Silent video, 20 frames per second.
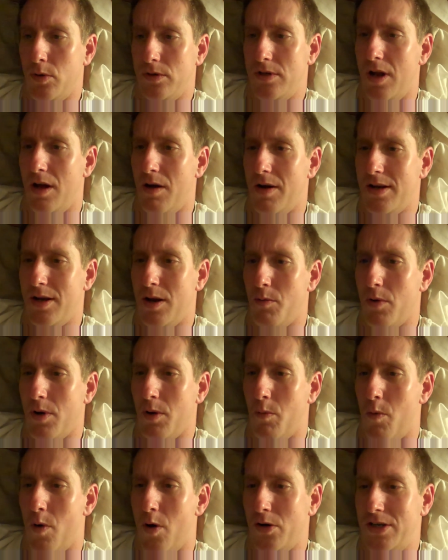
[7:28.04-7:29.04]
No, I don't want
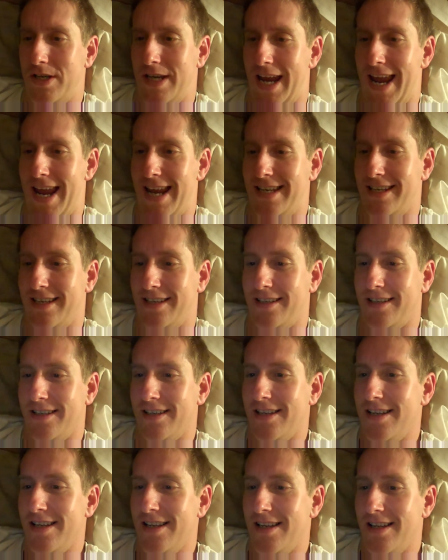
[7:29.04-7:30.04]
to watch it.
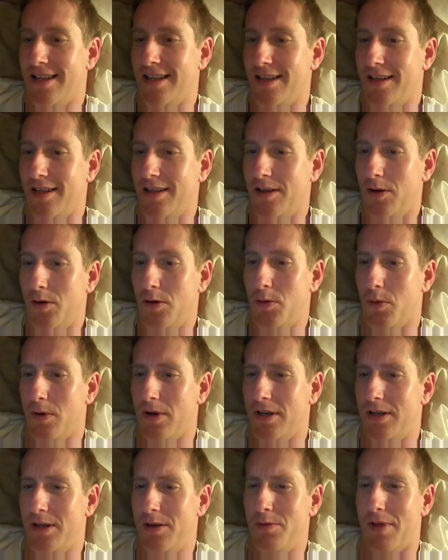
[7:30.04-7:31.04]
Who'd
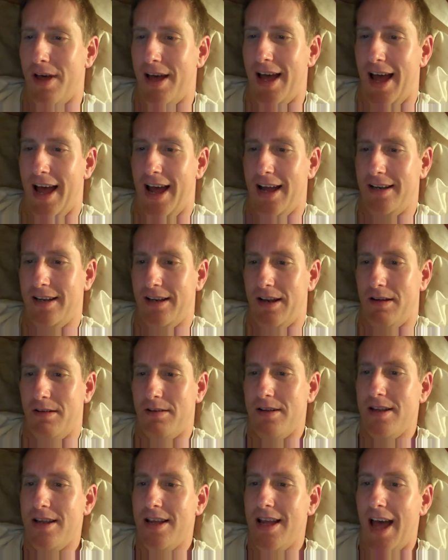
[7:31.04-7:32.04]
want to do that? I don't
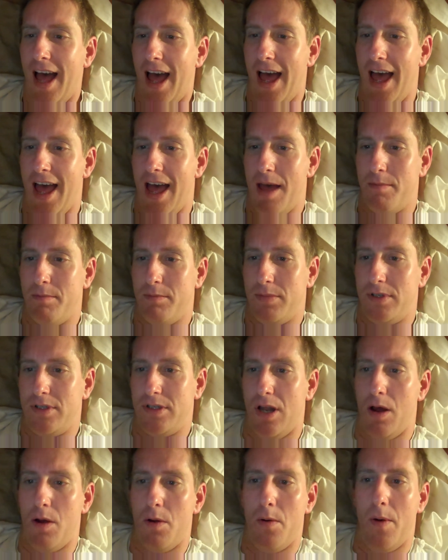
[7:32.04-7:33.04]

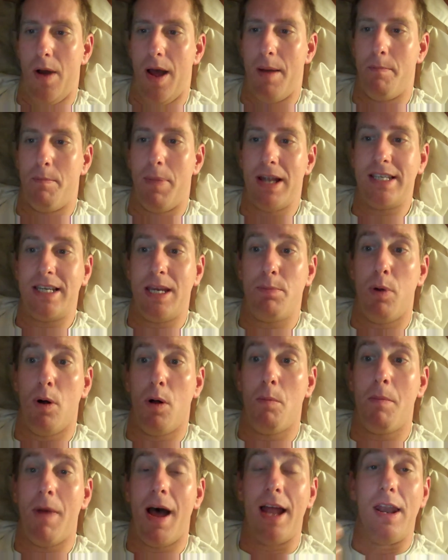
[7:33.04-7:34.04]
know.
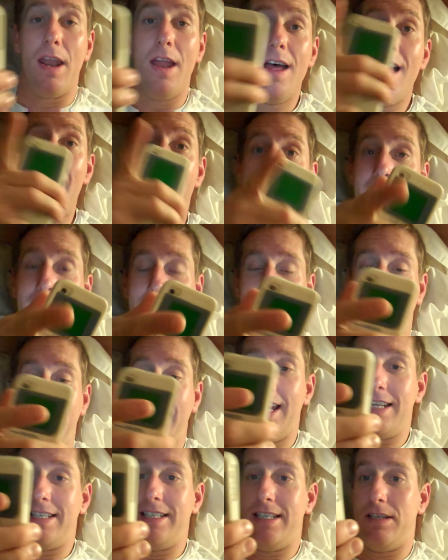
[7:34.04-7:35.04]
Basketball Man. Actually,
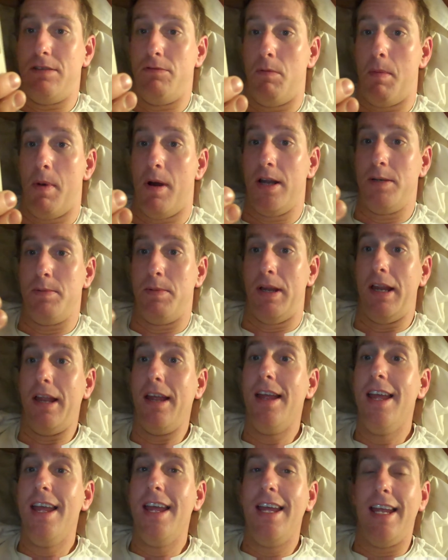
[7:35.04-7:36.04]
yes, this reminds me.
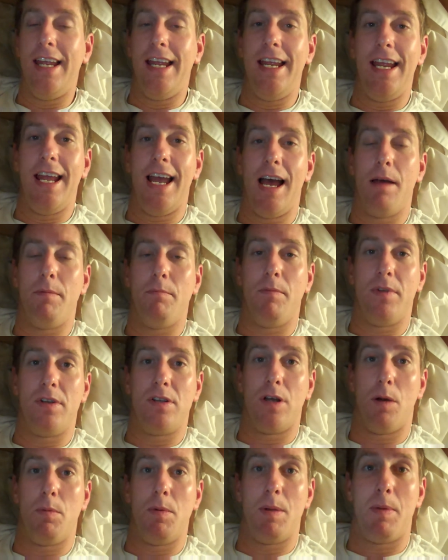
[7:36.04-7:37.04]
He
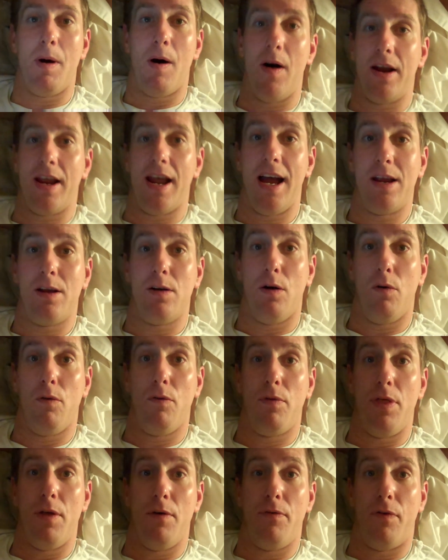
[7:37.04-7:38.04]
told me about a guy called
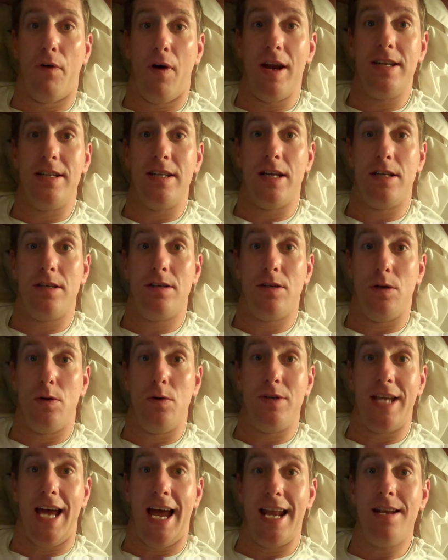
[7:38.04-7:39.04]
the Fraser
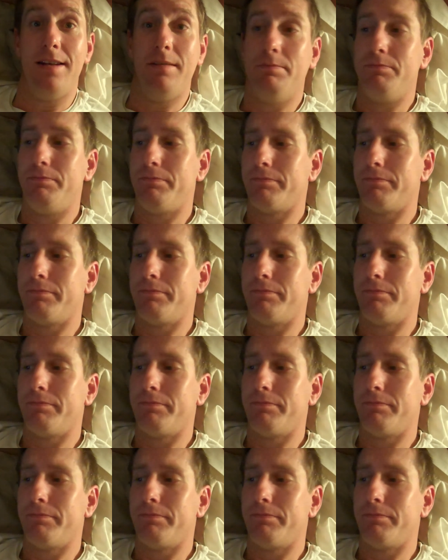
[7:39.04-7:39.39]
210.